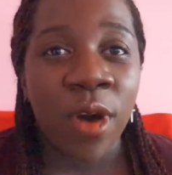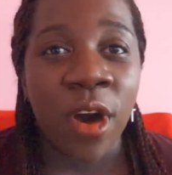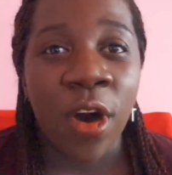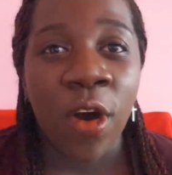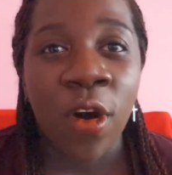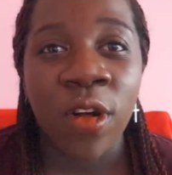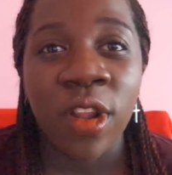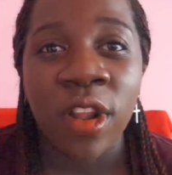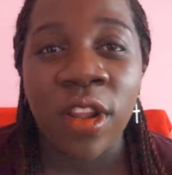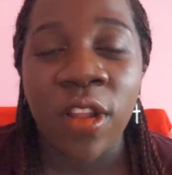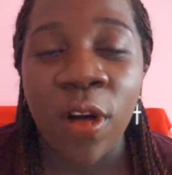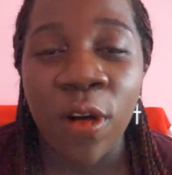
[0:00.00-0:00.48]

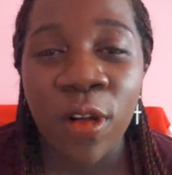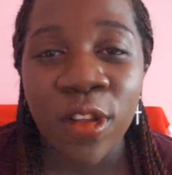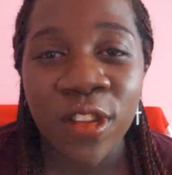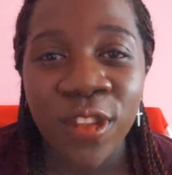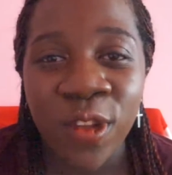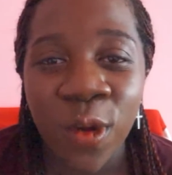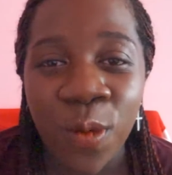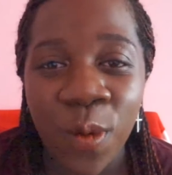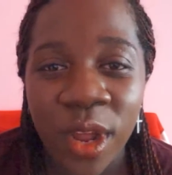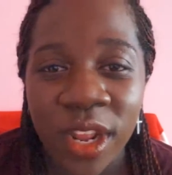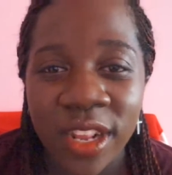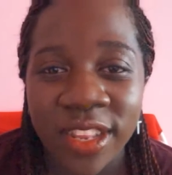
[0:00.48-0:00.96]
I
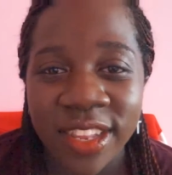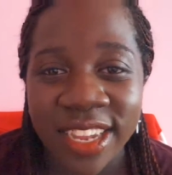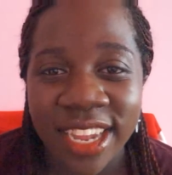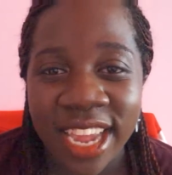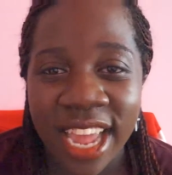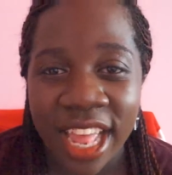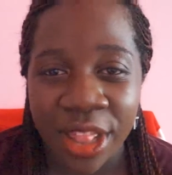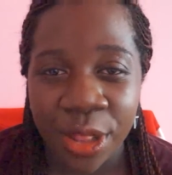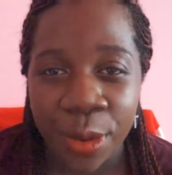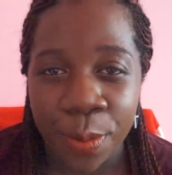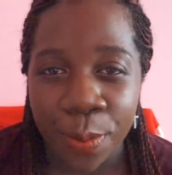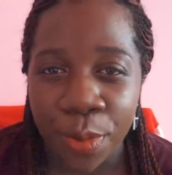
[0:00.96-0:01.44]
also
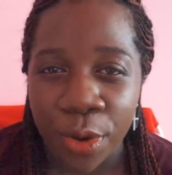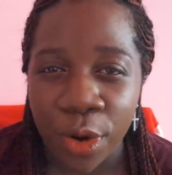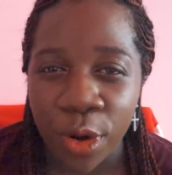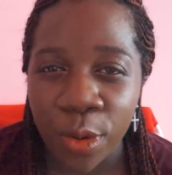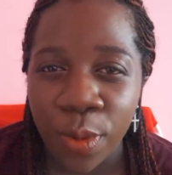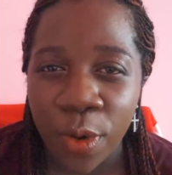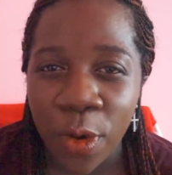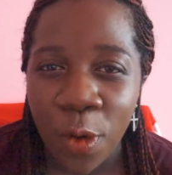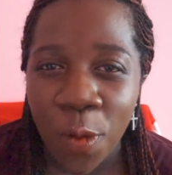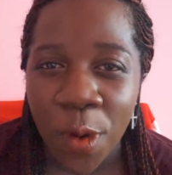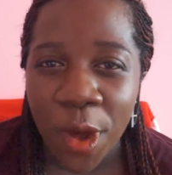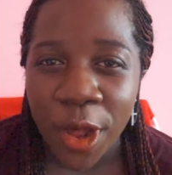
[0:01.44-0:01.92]
wanted to
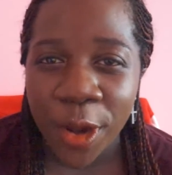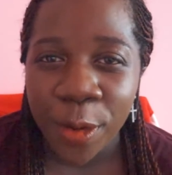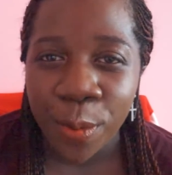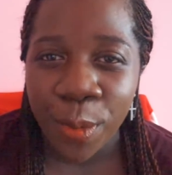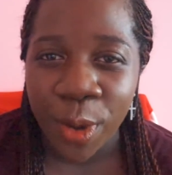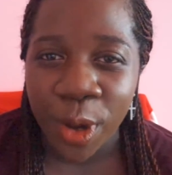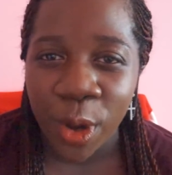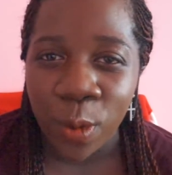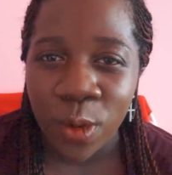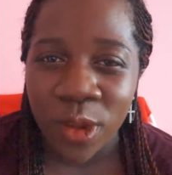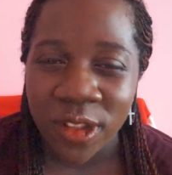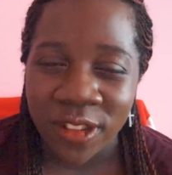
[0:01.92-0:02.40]
get the
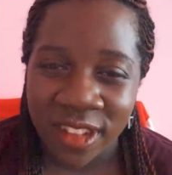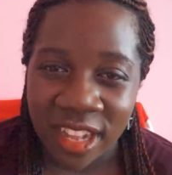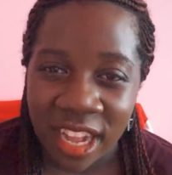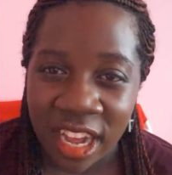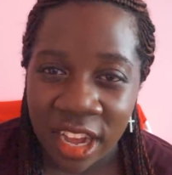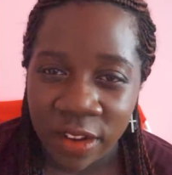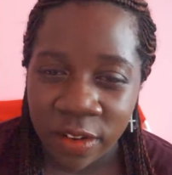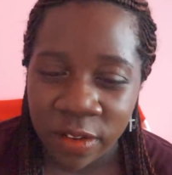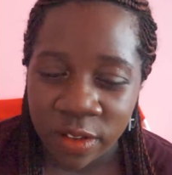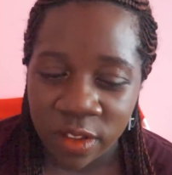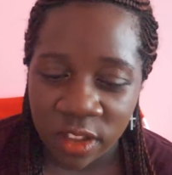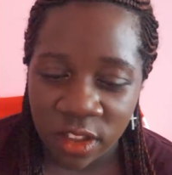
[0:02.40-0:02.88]
purple one, but
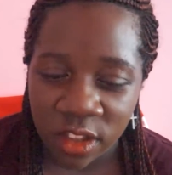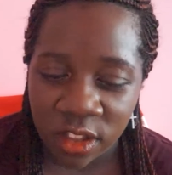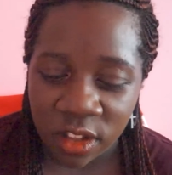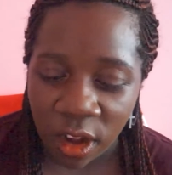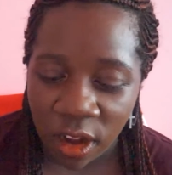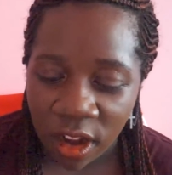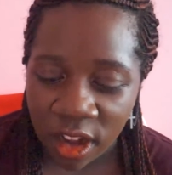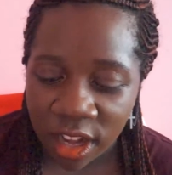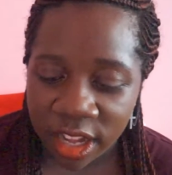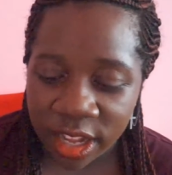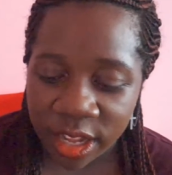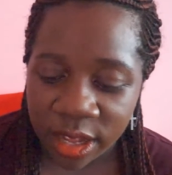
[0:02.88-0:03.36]
it was out
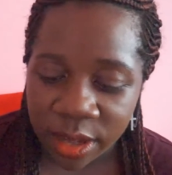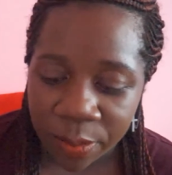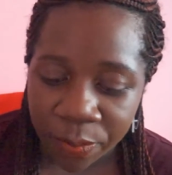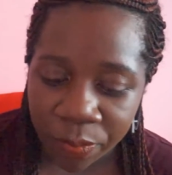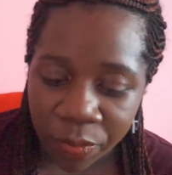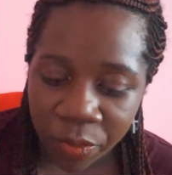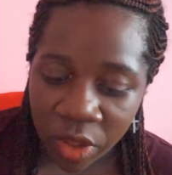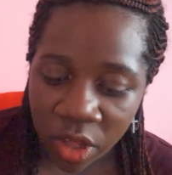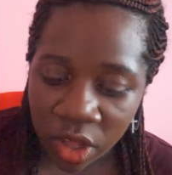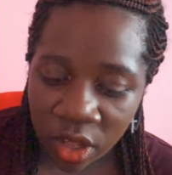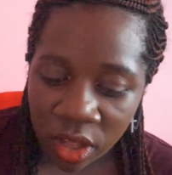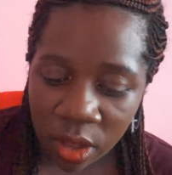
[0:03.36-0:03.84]
of
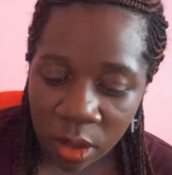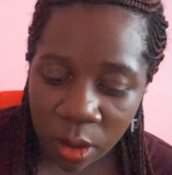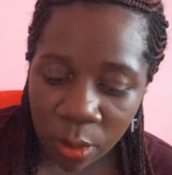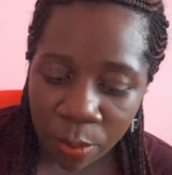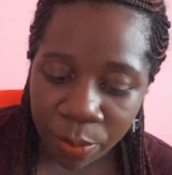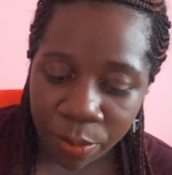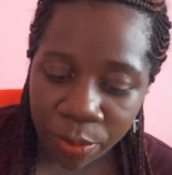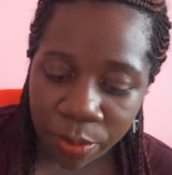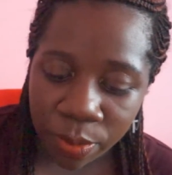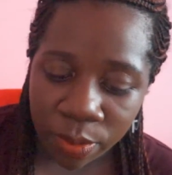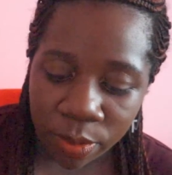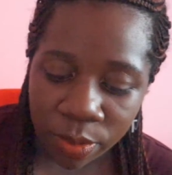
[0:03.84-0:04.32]
stock.
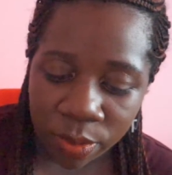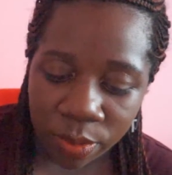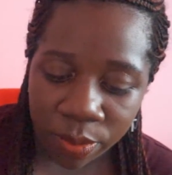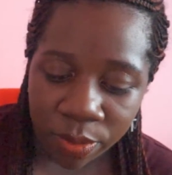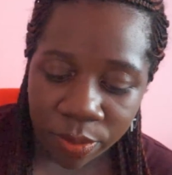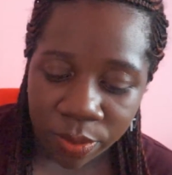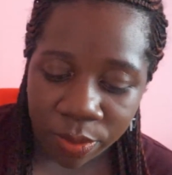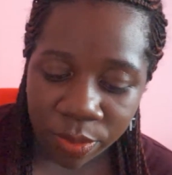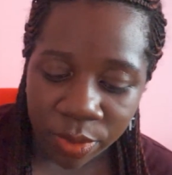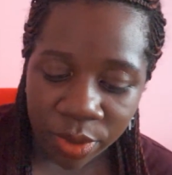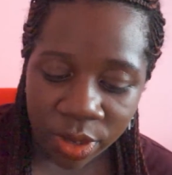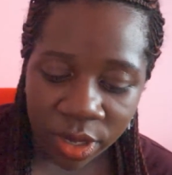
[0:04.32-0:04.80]

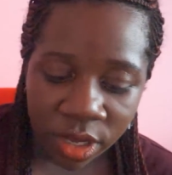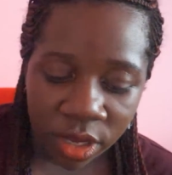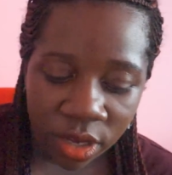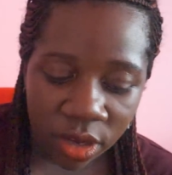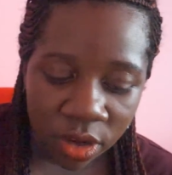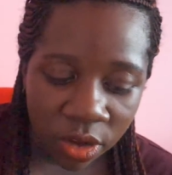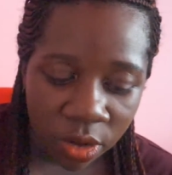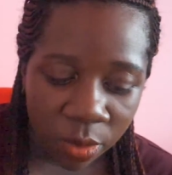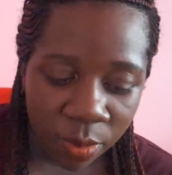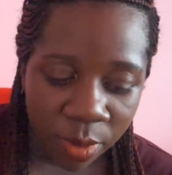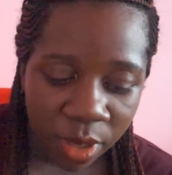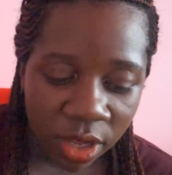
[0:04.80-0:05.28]

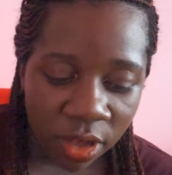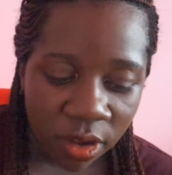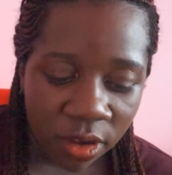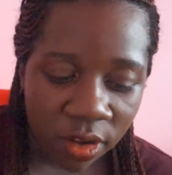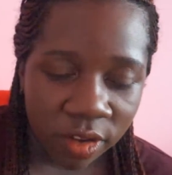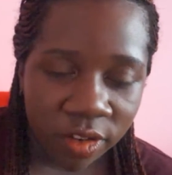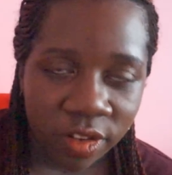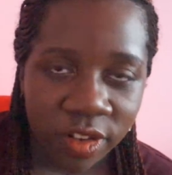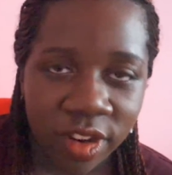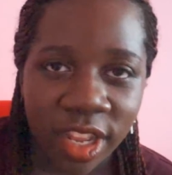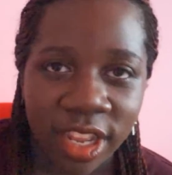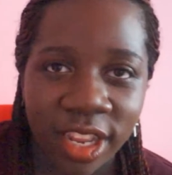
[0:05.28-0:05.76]
But
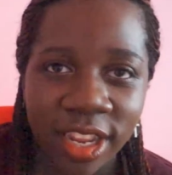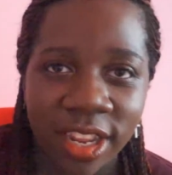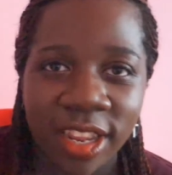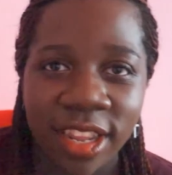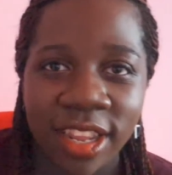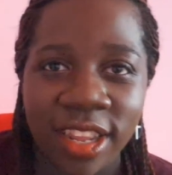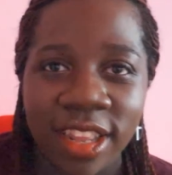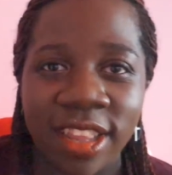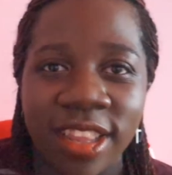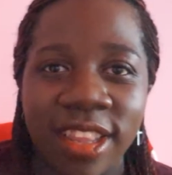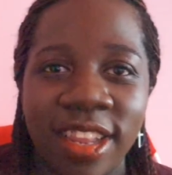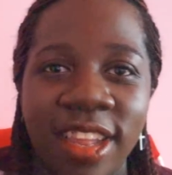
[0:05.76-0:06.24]
oh my
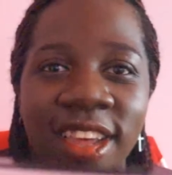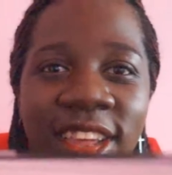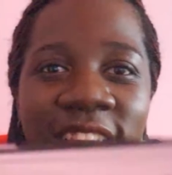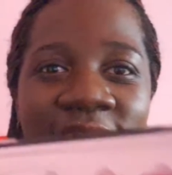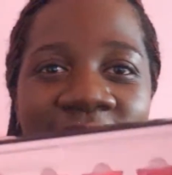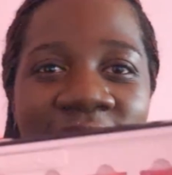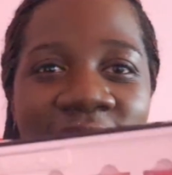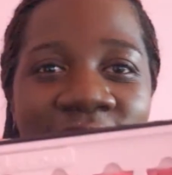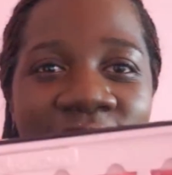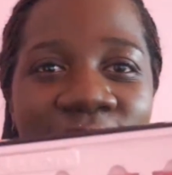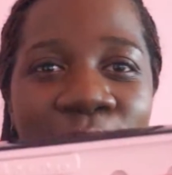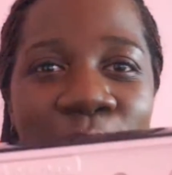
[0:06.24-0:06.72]
gosh, like,
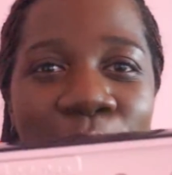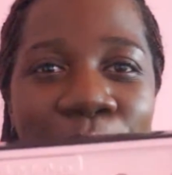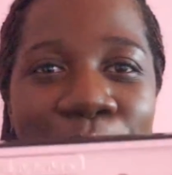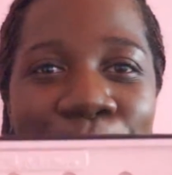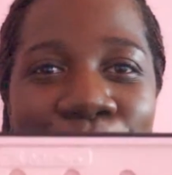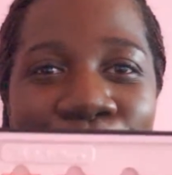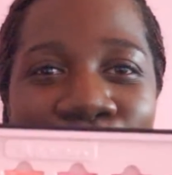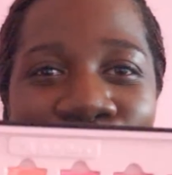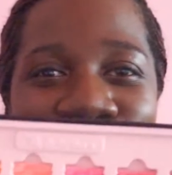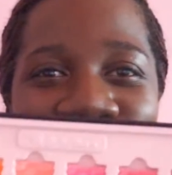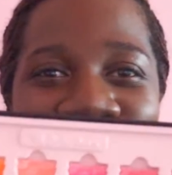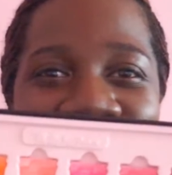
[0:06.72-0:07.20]
it is
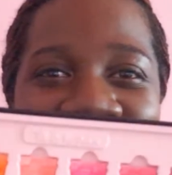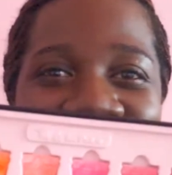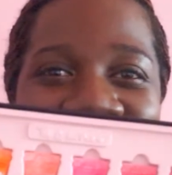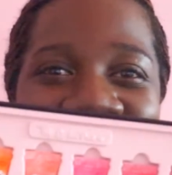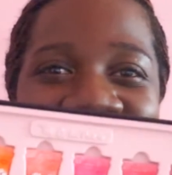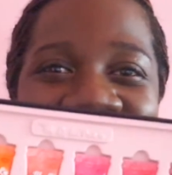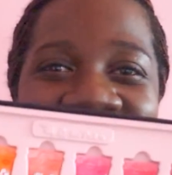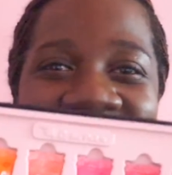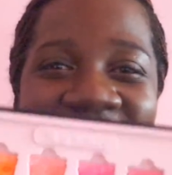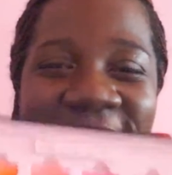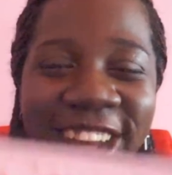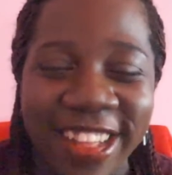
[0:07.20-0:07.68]
so
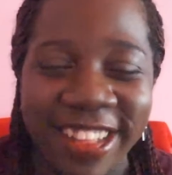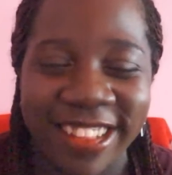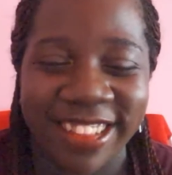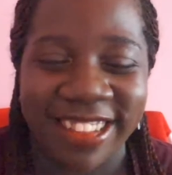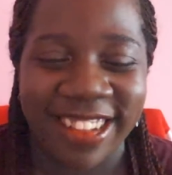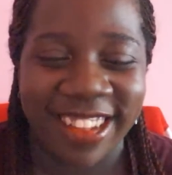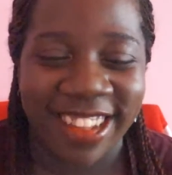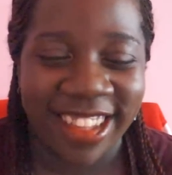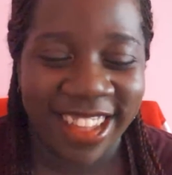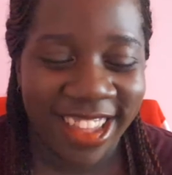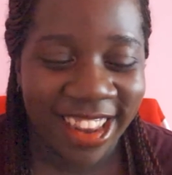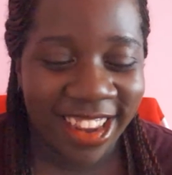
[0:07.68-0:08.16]
pretty, you
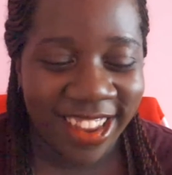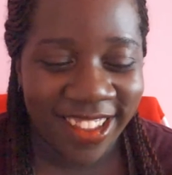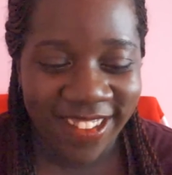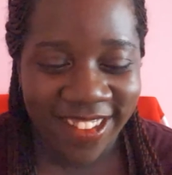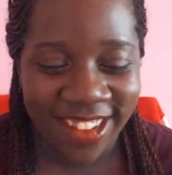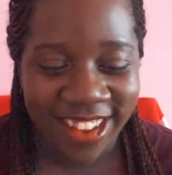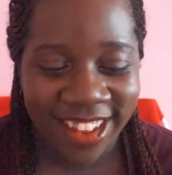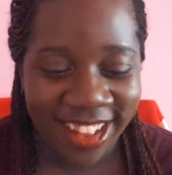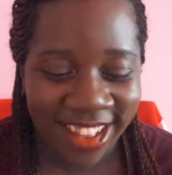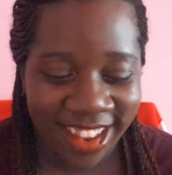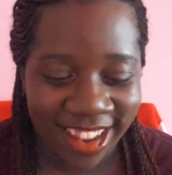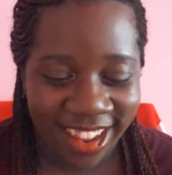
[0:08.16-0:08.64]
guys. I
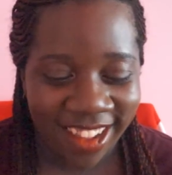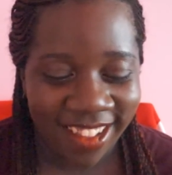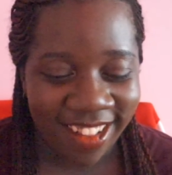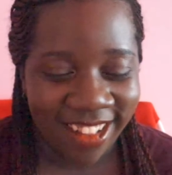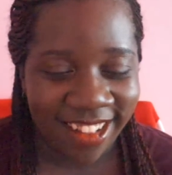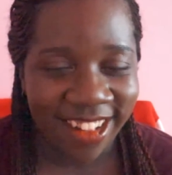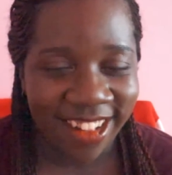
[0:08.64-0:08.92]
can't even